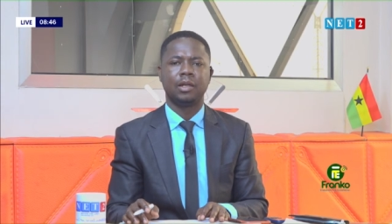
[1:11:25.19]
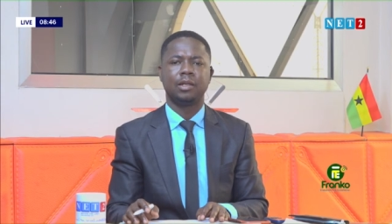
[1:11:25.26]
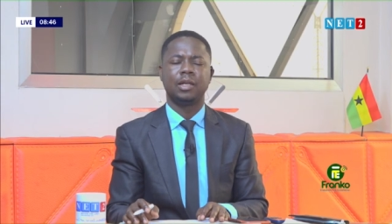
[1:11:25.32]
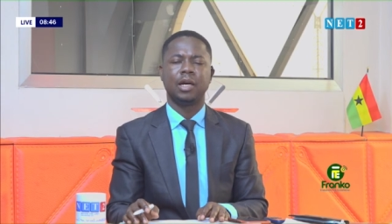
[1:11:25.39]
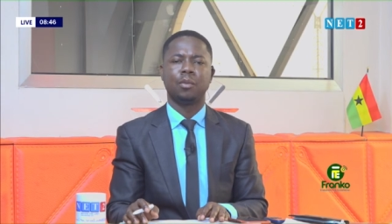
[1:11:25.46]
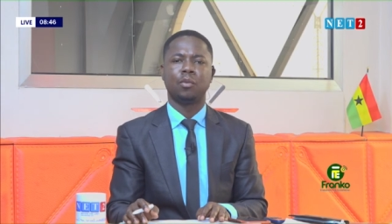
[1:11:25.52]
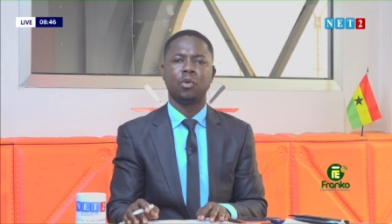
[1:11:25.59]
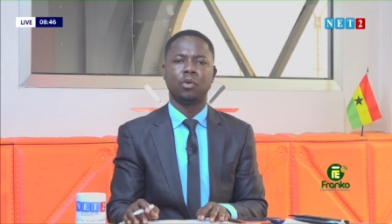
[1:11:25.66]

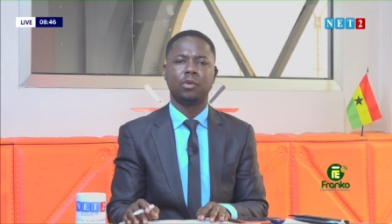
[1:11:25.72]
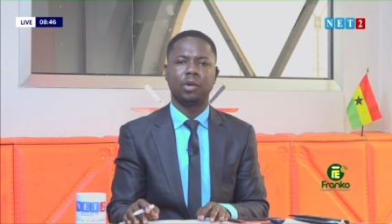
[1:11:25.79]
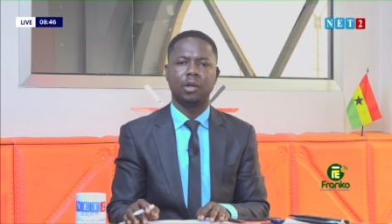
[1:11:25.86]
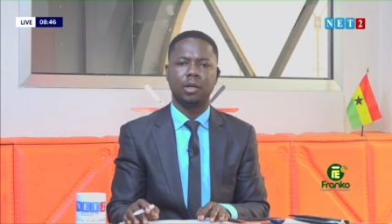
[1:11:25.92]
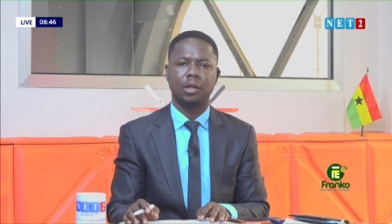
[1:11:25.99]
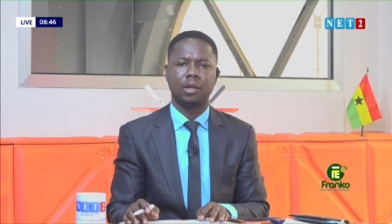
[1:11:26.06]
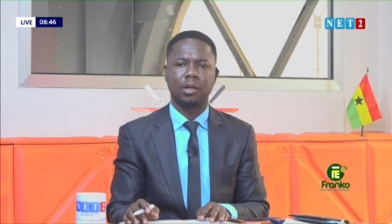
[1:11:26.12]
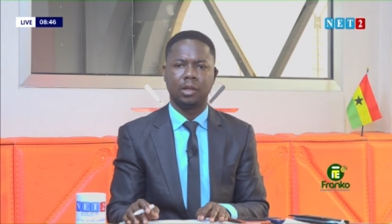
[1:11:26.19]

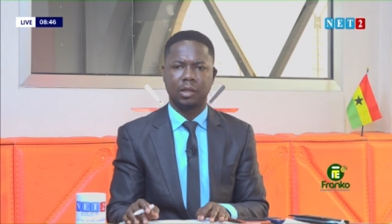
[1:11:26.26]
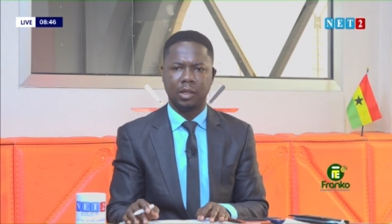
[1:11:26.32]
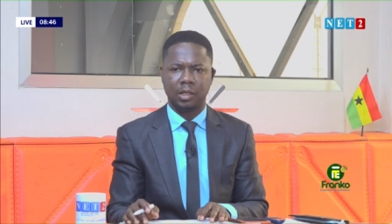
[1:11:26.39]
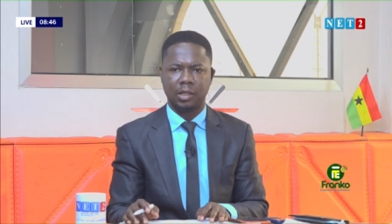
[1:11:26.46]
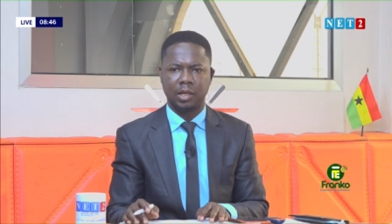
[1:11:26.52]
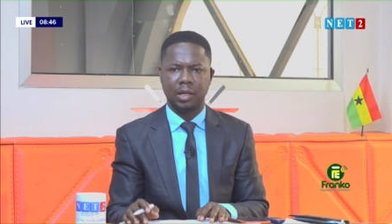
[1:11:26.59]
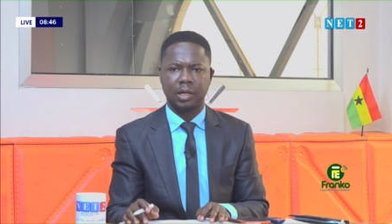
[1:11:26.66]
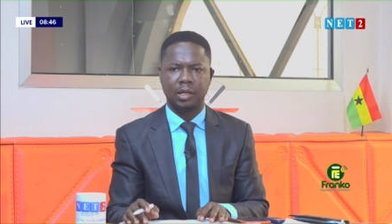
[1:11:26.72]
Dambotwe ne
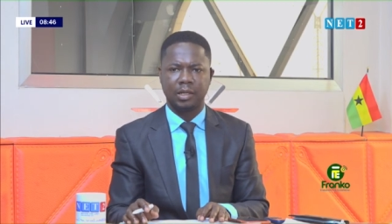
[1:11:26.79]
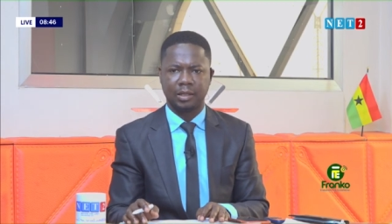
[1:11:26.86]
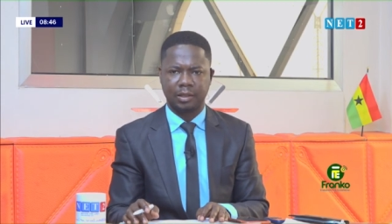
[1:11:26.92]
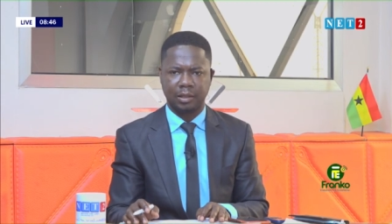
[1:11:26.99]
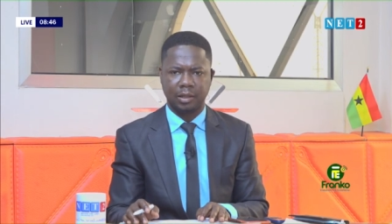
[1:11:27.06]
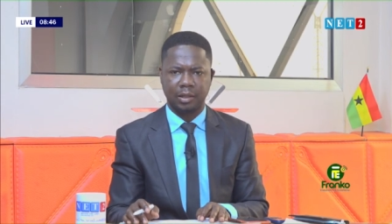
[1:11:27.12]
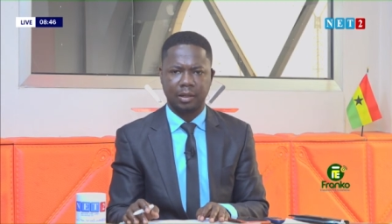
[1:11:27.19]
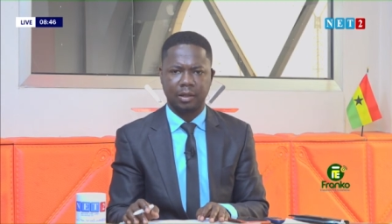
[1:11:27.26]
de
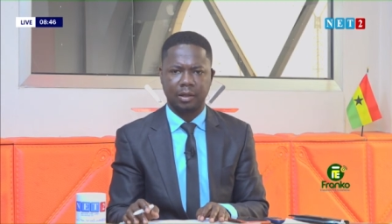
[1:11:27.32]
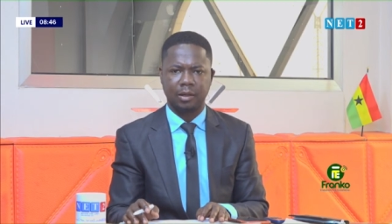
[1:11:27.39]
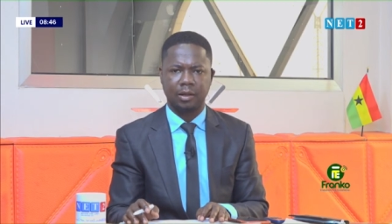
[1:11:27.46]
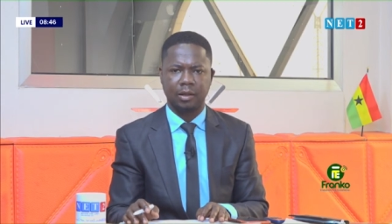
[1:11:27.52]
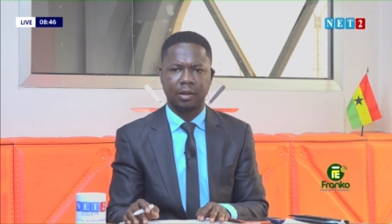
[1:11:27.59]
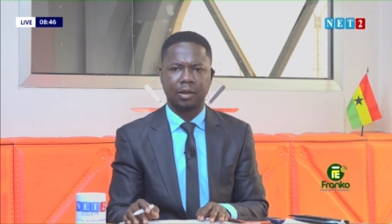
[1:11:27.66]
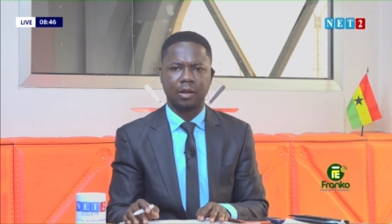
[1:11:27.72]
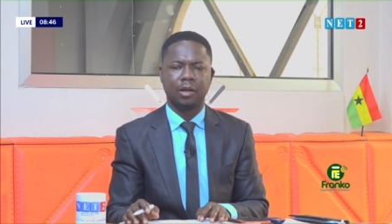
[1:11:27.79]

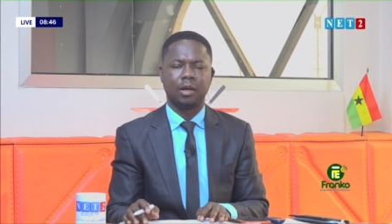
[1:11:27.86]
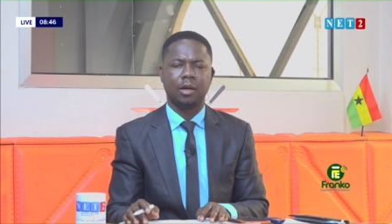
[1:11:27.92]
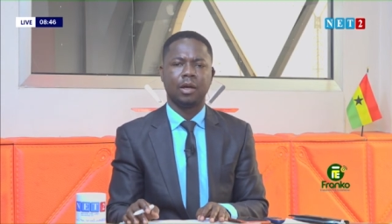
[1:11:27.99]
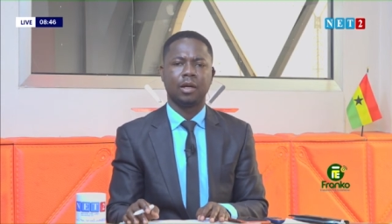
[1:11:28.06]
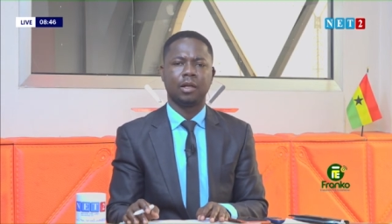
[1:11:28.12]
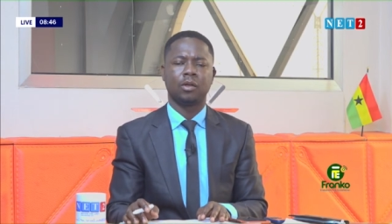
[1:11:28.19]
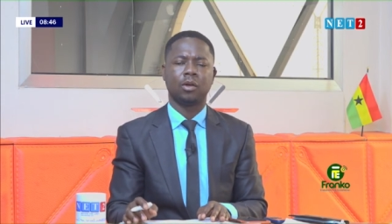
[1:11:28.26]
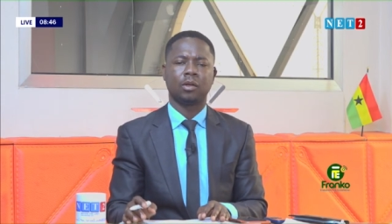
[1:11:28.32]

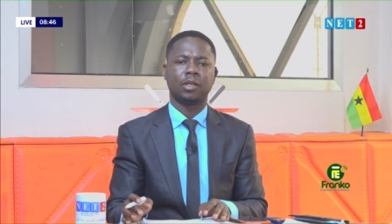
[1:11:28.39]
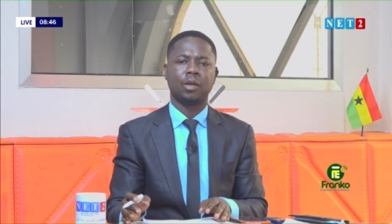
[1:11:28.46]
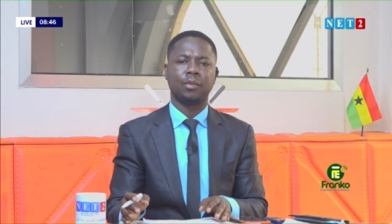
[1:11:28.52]
yete Dr.